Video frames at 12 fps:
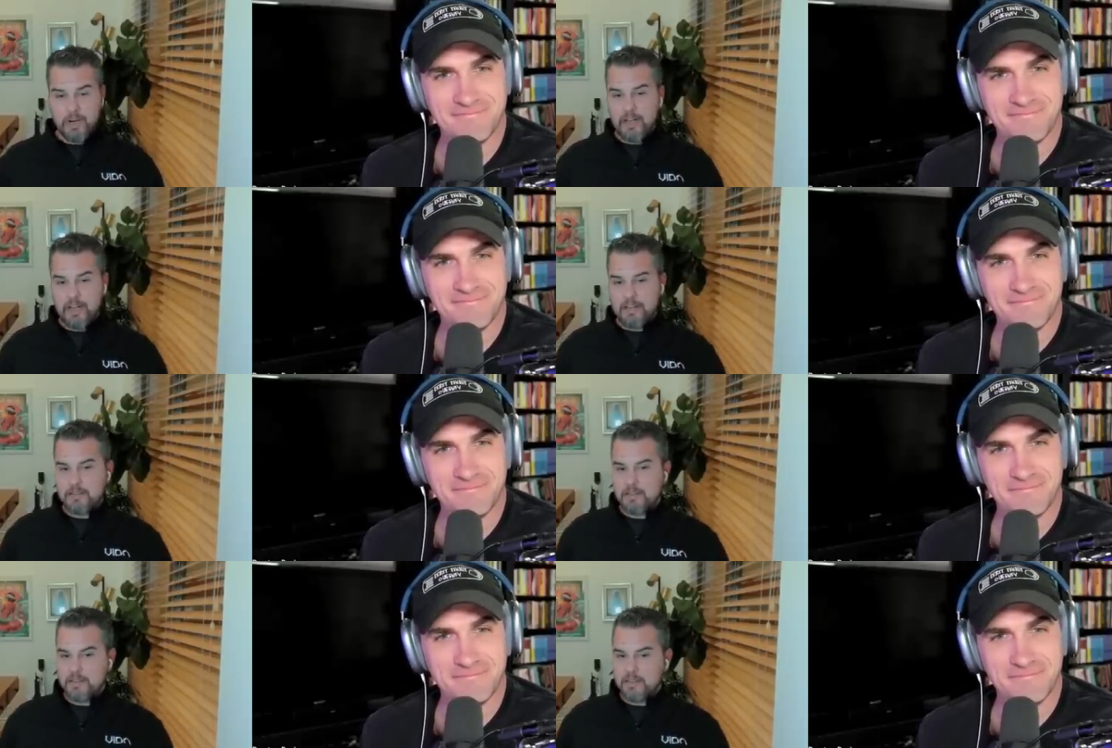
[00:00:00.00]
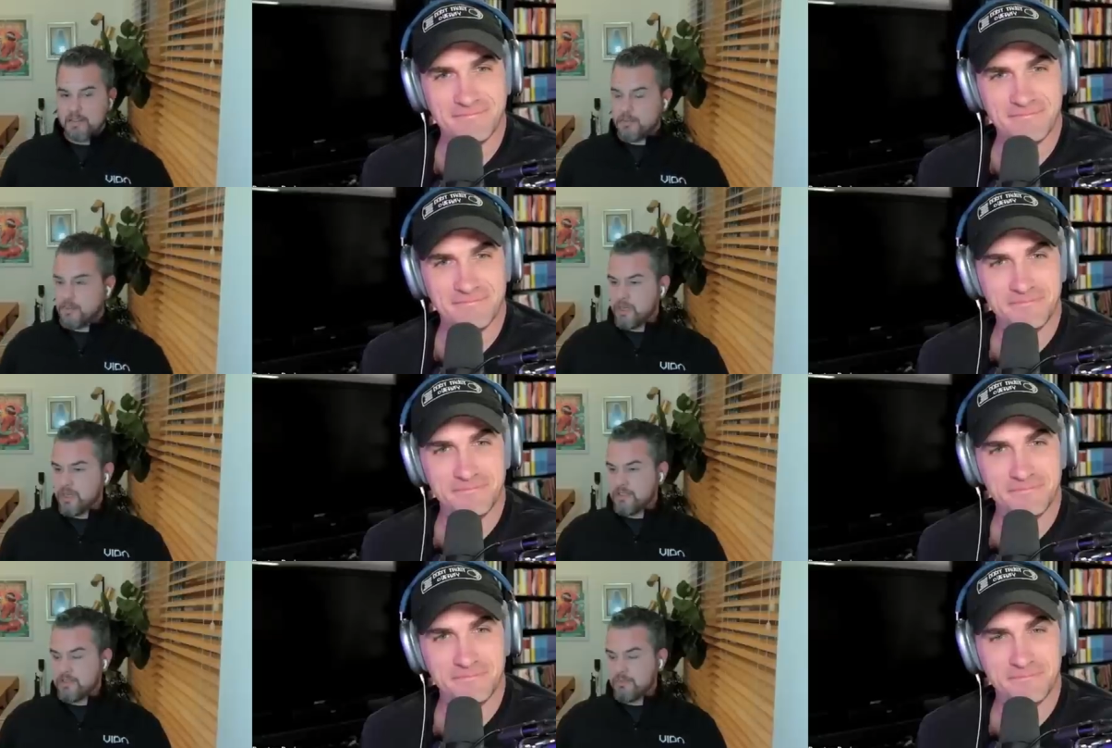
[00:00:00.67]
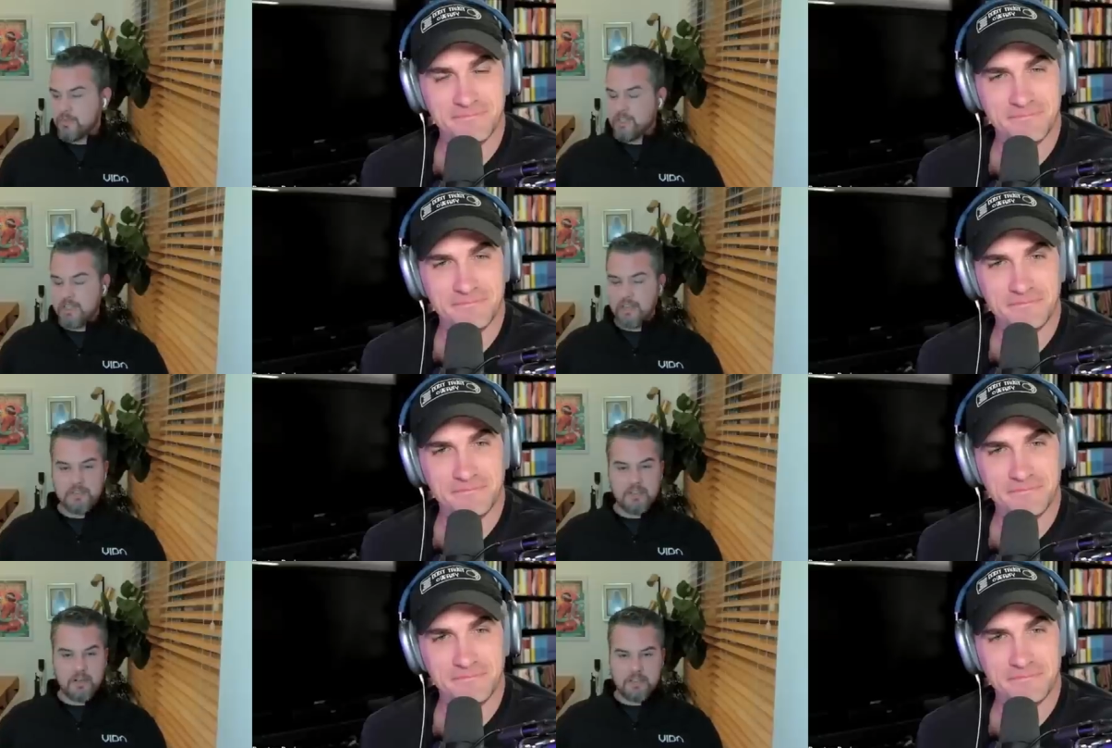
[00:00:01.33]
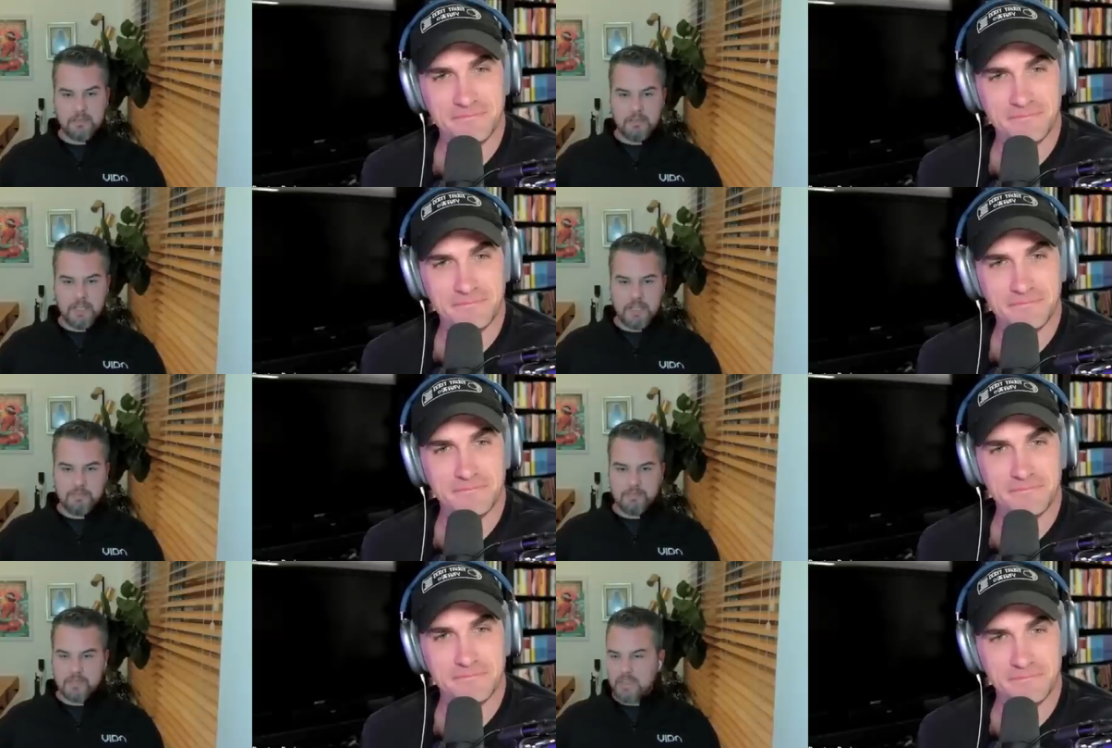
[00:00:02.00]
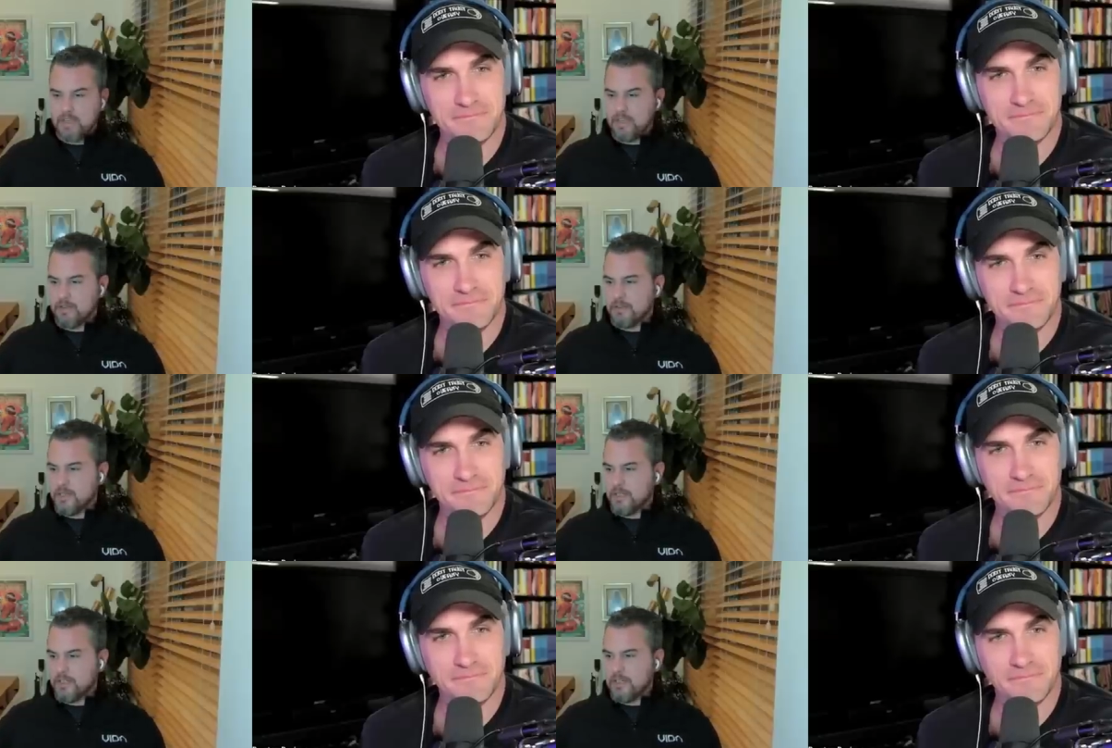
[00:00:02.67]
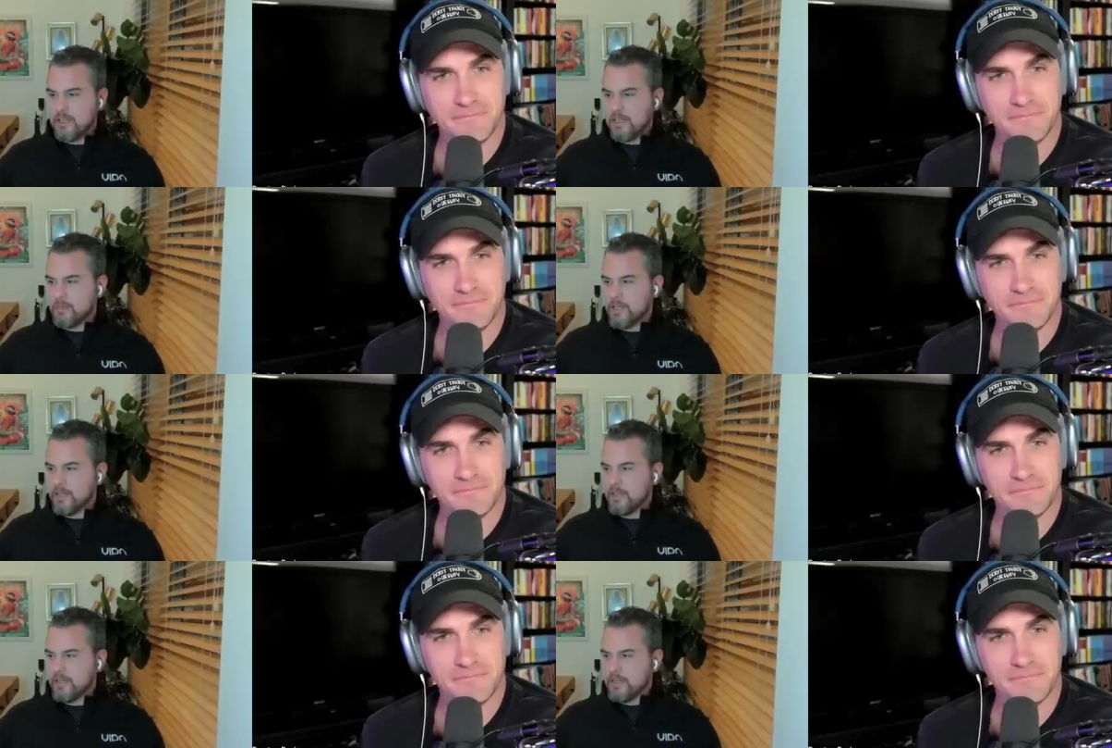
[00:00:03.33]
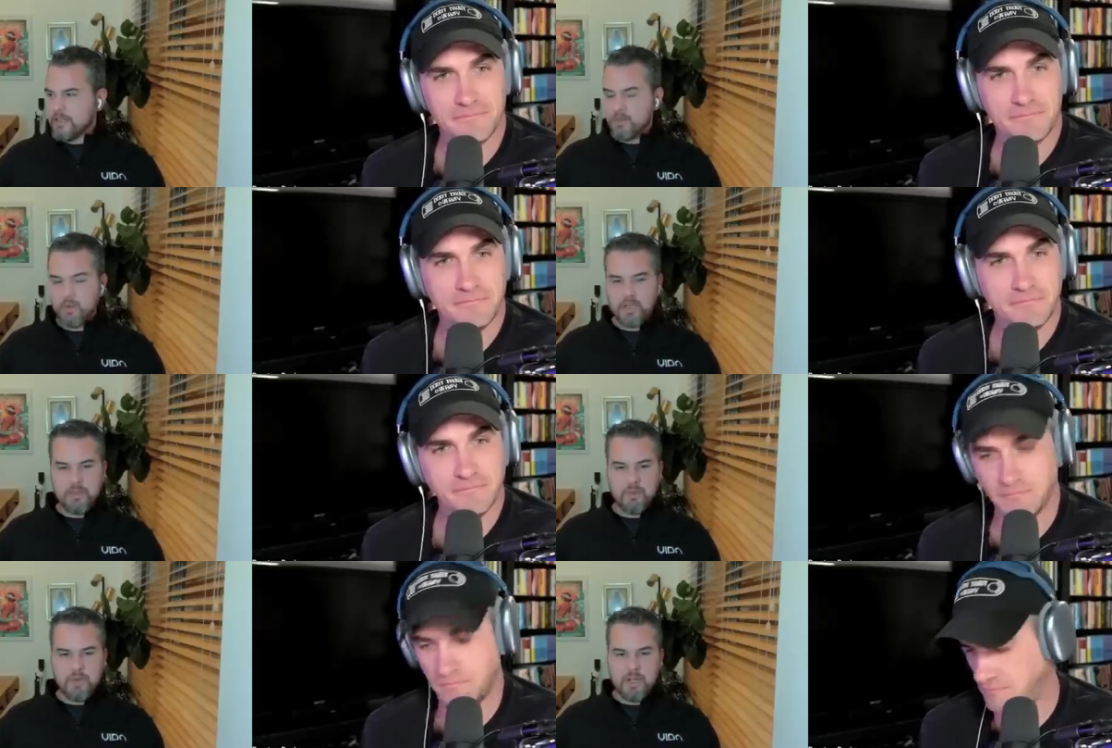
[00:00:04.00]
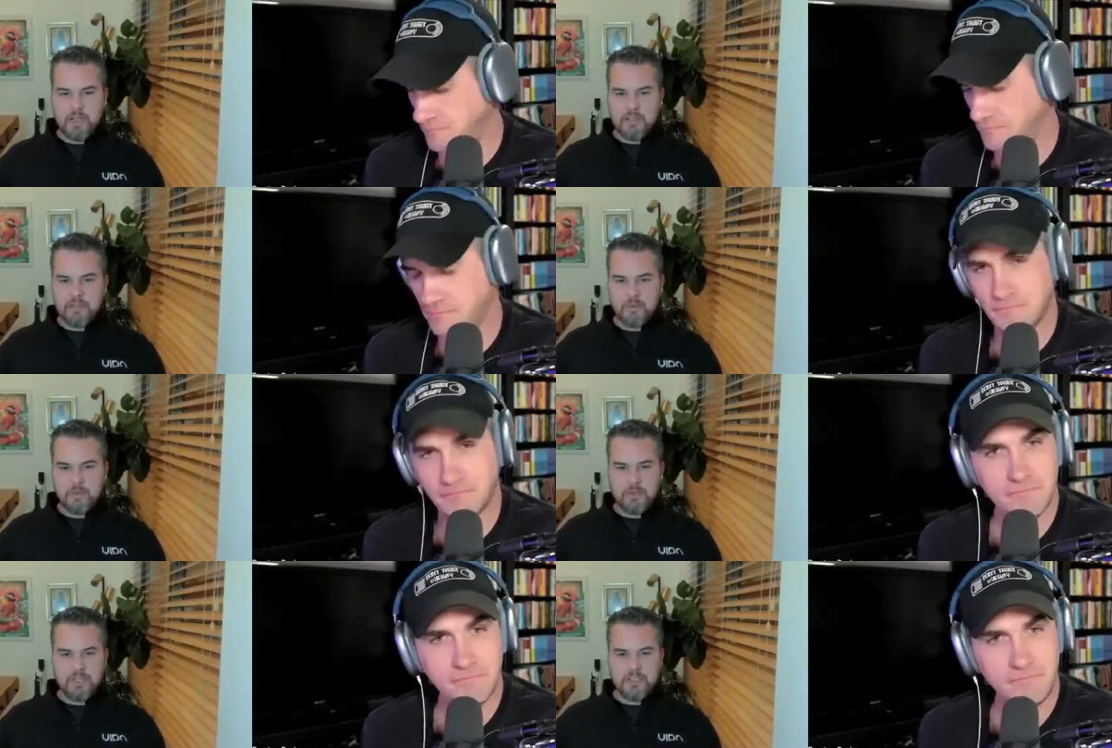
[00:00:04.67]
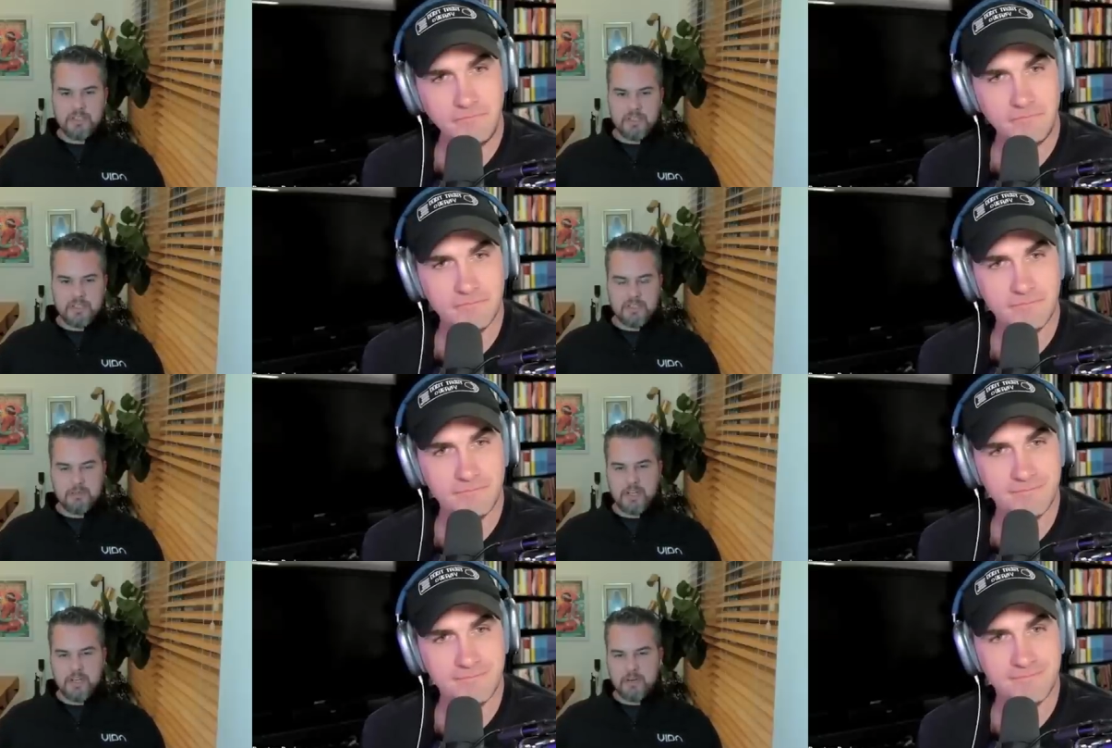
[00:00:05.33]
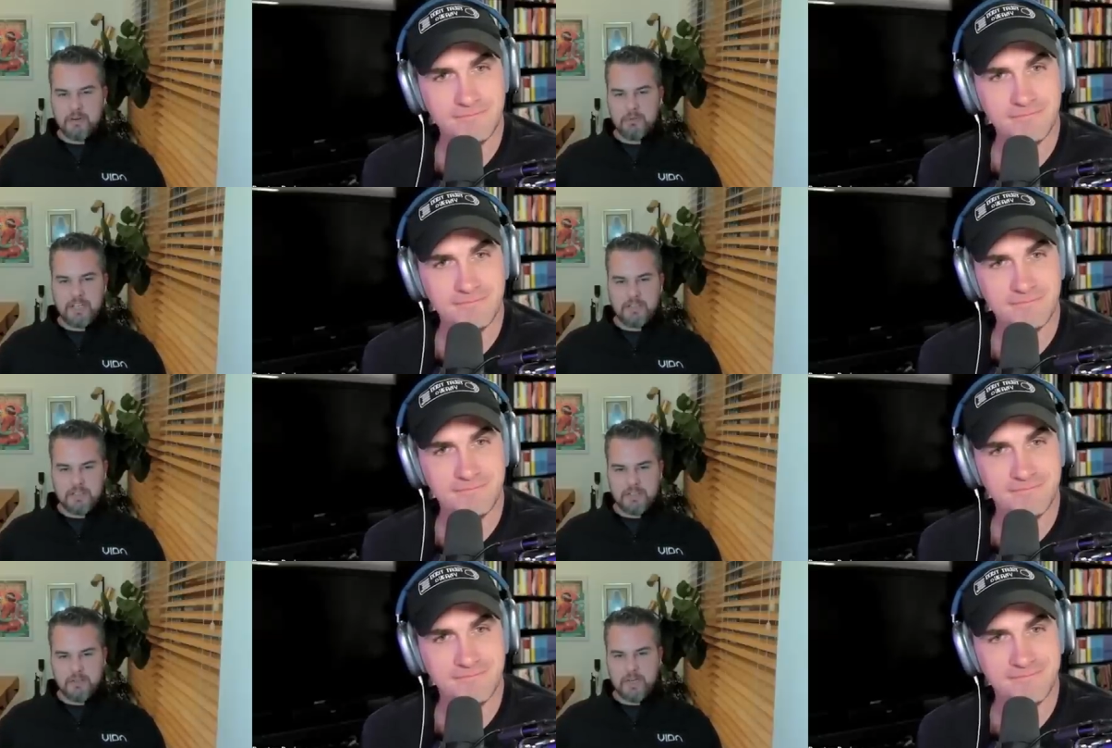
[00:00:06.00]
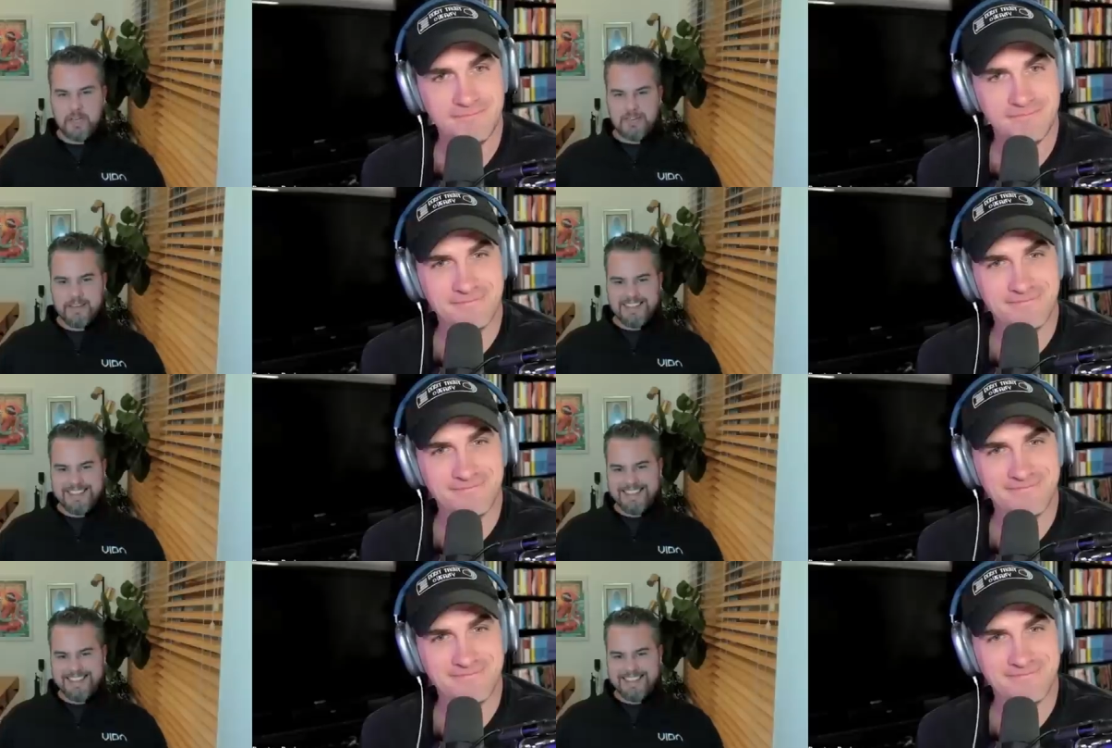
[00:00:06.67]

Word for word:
Speaker 1: Pratt. Uh, if you want to reach out and talk to me, you know, uh, I'm a 21, 21 cents a minute or a message away.